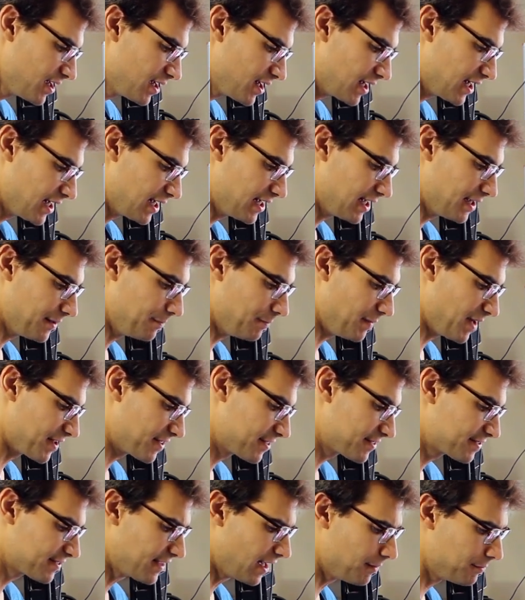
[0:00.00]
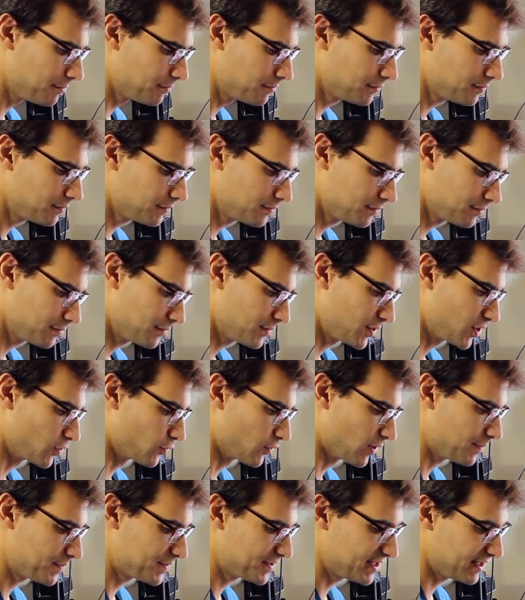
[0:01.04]
My thumb
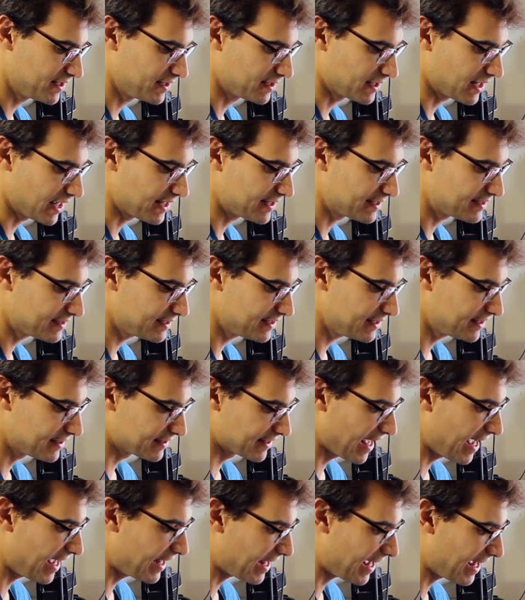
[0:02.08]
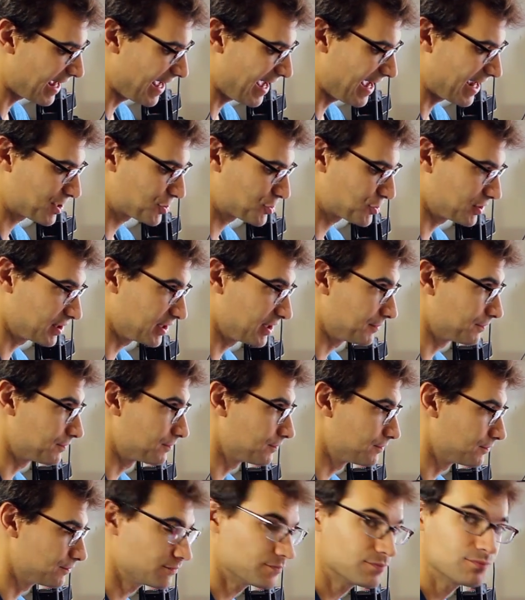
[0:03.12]
grips in nicely. That I actually
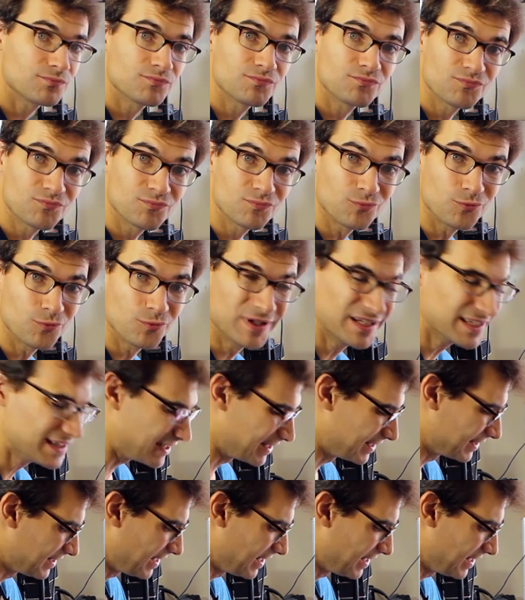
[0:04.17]
really